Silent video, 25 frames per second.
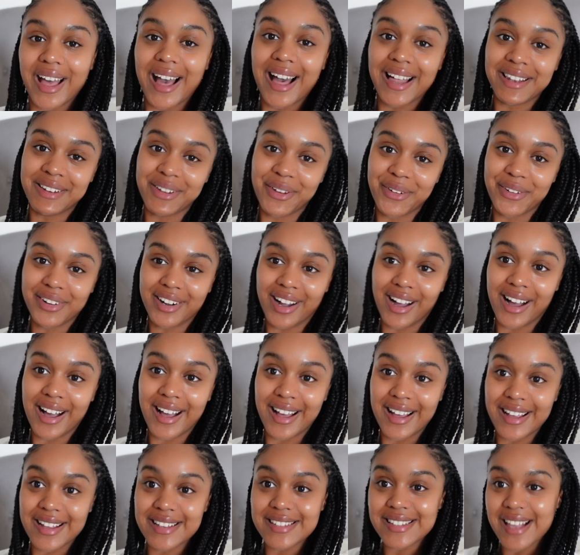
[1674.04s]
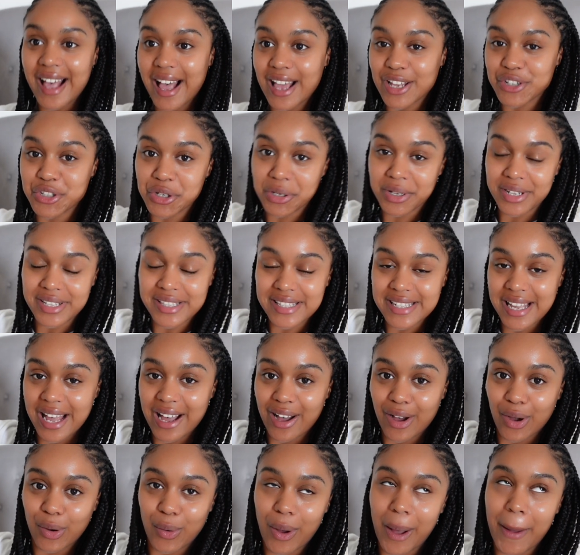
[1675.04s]
Hello guys, as you can
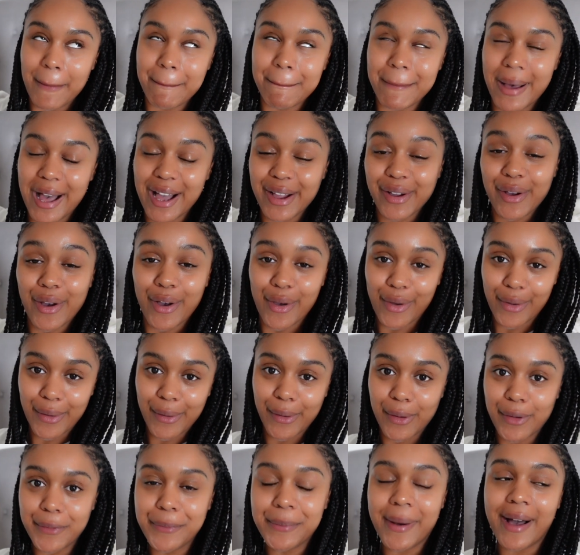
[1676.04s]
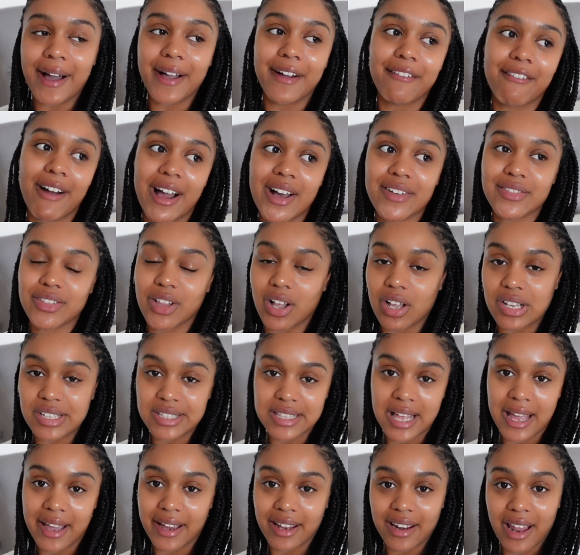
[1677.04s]
tell I'm back home. I arrived last
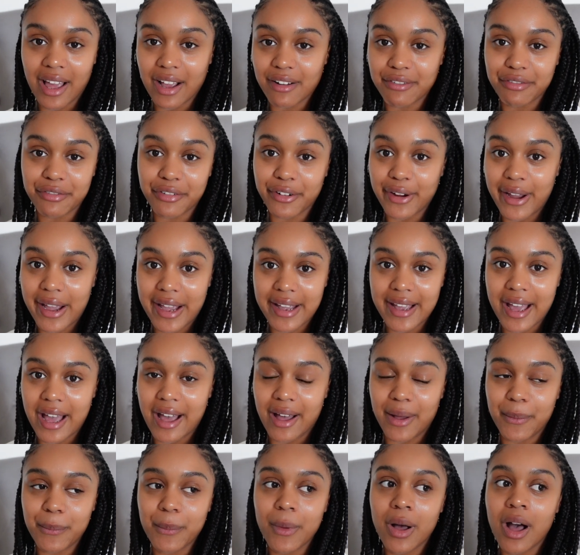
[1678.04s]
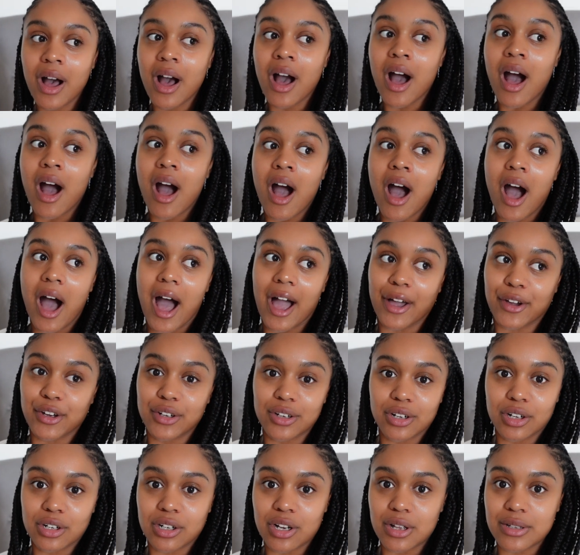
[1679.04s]
night at like 3am. I
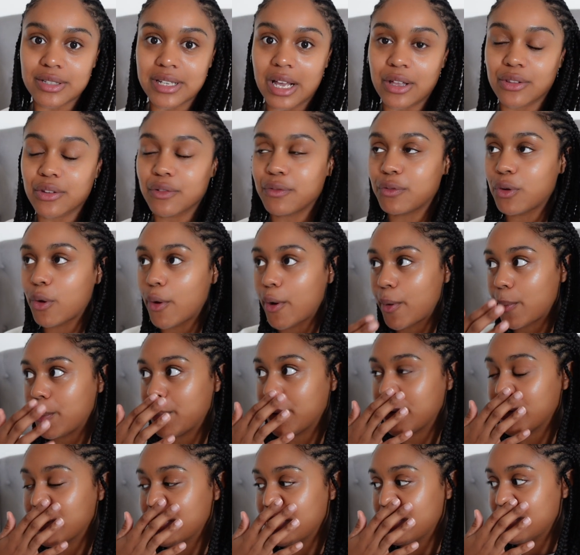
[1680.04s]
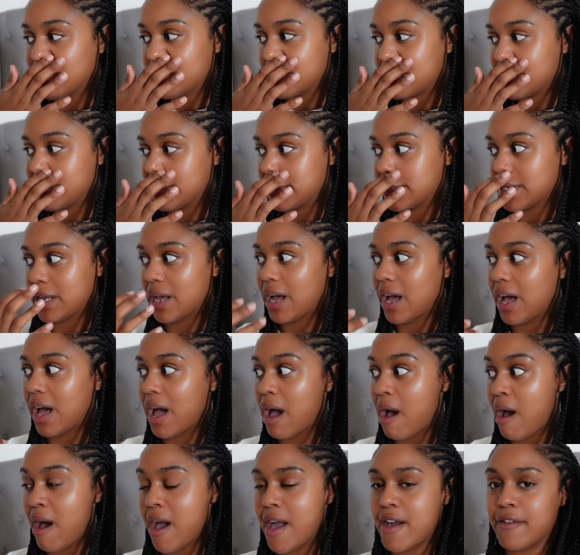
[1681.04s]
couldn't close out the vlog because
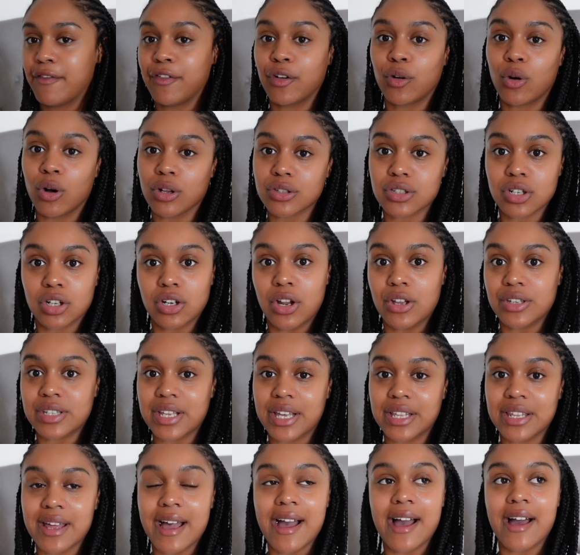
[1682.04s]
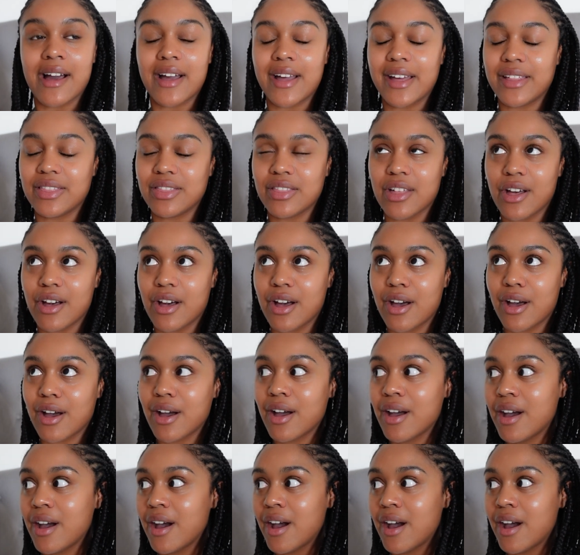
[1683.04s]
I forgot to close it in the, uh, in the